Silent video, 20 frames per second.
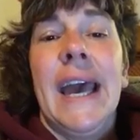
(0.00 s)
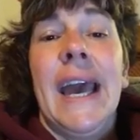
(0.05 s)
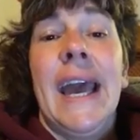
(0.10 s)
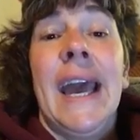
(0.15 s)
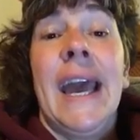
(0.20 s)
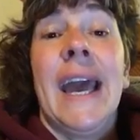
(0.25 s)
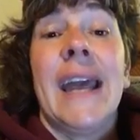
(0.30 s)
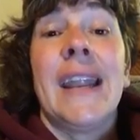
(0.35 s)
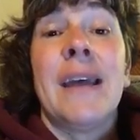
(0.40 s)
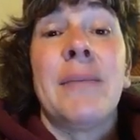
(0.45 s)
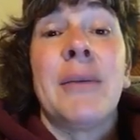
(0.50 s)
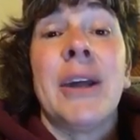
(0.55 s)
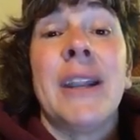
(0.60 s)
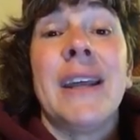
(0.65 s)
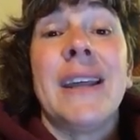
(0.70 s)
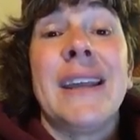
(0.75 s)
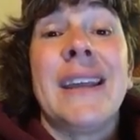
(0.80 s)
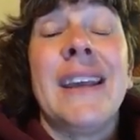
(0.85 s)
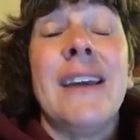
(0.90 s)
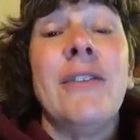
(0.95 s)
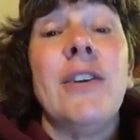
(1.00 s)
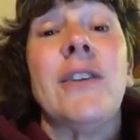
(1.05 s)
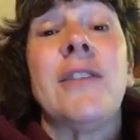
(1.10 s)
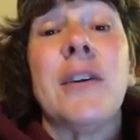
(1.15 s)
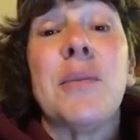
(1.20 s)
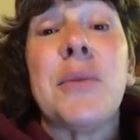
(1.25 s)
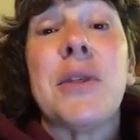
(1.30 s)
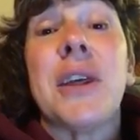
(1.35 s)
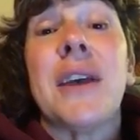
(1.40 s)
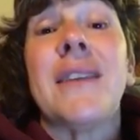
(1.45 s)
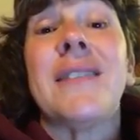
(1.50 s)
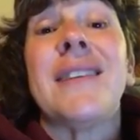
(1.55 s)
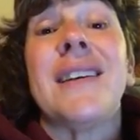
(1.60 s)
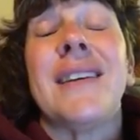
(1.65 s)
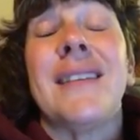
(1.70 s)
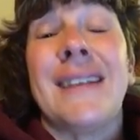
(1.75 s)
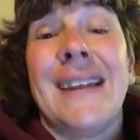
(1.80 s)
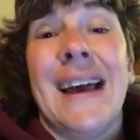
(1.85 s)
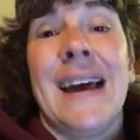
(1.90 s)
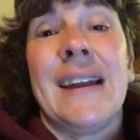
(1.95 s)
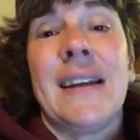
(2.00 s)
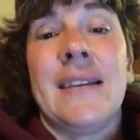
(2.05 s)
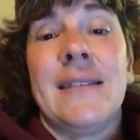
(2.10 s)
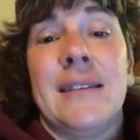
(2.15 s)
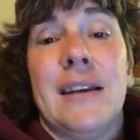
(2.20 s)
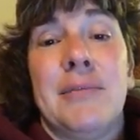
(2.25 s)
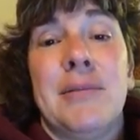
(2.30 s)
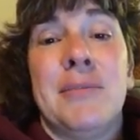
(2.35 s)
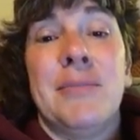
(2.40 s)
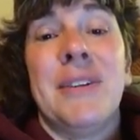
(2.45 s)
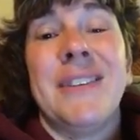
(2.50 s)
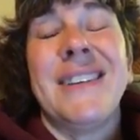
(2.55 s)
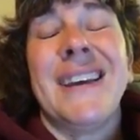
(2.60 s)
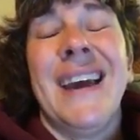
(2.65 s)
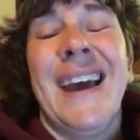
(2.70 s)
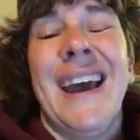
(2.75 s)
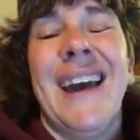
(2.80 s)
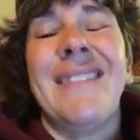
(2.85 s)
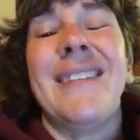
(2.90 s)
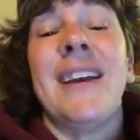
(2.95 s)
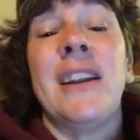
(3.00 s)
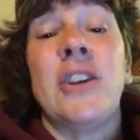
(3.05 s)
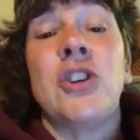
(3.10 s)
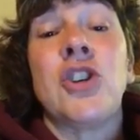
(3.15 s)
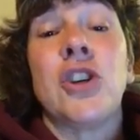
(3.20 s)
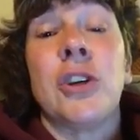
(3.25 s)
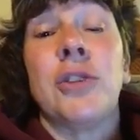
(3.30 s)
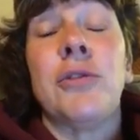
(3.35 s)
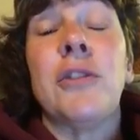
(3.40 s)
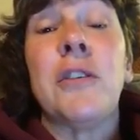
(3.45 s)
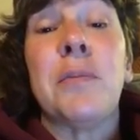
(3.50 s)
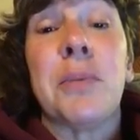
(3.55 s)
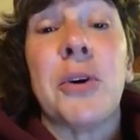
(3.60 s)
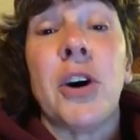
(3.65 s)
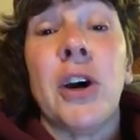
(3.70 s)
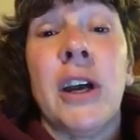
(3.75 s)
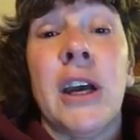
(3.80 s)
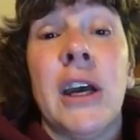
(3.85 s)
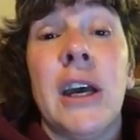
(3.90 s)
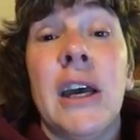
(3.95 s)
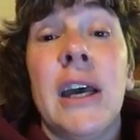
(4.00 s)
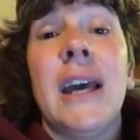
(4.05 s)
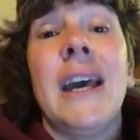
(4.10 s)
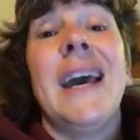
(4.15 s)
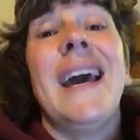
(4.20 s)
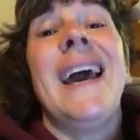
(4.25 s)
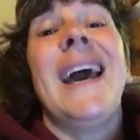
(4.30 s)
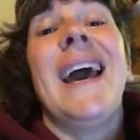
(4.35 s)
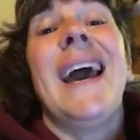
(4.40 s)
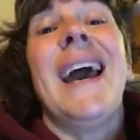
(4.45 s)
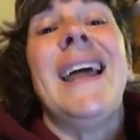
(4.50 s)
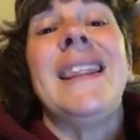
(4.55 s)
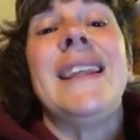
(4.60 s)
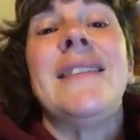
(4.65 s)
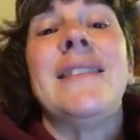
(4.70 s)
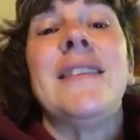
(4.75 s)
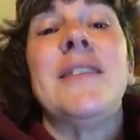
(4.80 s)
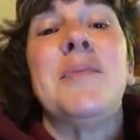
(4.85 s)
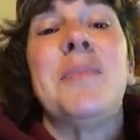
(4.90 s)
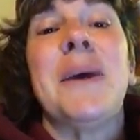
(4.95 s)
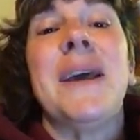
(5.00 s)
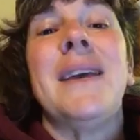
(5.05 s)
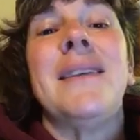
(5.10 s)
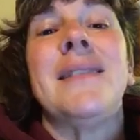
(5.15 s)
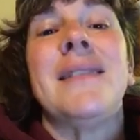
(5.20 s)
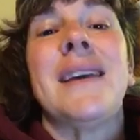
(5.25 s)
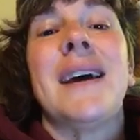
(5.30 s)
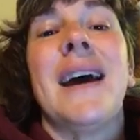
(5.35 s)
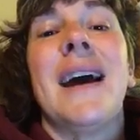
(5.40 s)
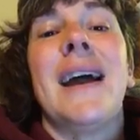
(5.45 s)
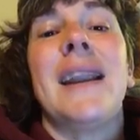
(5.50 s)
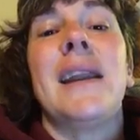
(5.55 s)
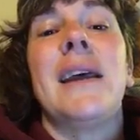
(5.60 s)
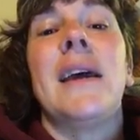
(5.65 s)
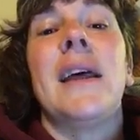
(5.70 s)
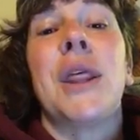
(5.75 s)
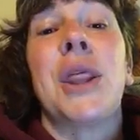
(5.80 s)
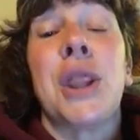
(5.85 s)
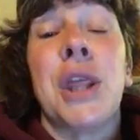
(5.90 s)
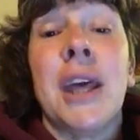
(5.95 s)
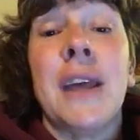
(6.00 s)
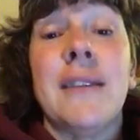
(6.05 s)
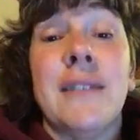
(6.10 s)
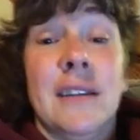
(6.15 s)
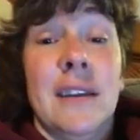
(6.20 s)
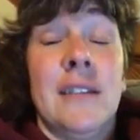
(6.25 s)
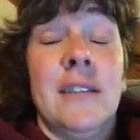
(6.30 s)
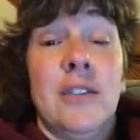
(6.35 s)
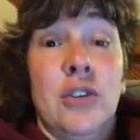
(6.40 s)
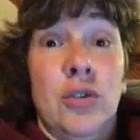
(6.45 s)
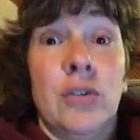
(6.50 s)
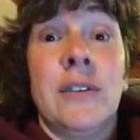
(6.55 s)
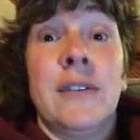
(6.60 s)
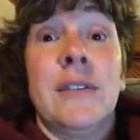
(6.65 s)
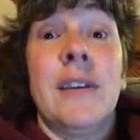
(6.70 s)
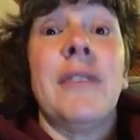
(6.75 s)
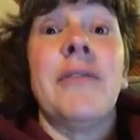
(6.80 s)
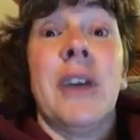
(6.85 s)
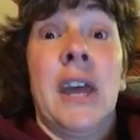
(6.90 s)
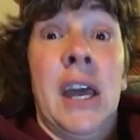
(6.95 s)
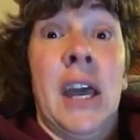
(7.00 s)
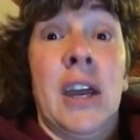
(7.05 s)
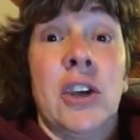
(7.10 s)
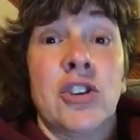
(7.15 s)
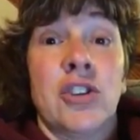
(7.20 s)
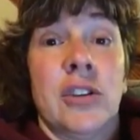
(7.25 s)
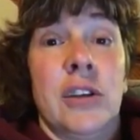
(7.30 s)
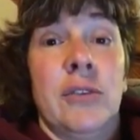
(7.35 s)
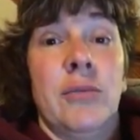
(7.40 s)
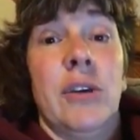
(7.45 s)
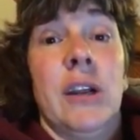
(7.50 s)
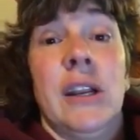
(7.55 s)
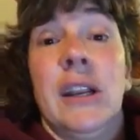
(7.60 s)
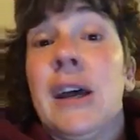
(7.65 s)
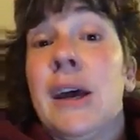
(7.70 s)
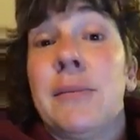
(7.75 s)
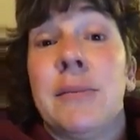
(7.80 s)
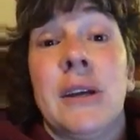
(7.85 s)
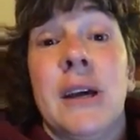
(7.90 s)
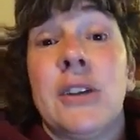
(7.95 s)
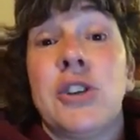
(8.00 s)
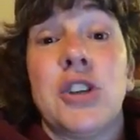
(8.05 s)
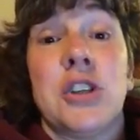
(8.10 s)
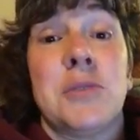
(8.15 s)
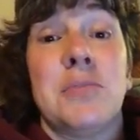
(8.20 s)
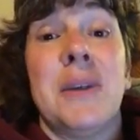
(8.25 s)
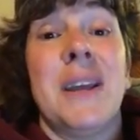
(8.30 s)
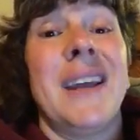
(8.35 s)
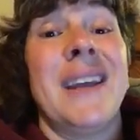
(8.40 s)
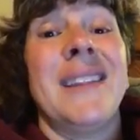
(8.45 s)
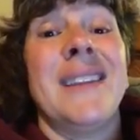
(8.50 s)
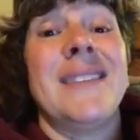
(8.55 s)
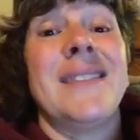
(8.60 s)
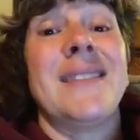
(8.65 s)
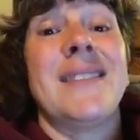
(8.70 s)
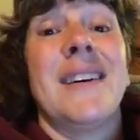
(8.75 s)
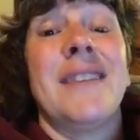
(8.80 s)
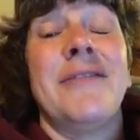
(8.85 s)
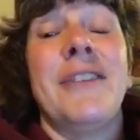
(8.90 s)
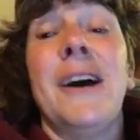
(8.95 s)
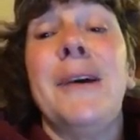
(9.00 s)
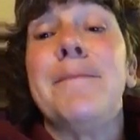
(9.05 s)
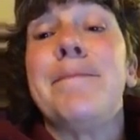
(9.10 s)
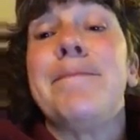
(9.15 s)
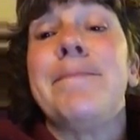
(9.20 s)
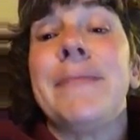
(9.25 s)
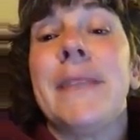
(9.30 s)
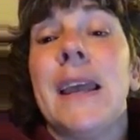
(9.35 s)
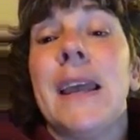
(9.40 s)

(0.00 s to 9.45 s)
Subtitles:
And I'm going to give you some things that are not acceptable to have in a children's book. And this is based on things that students have actually written. I'm not just making this stuff up.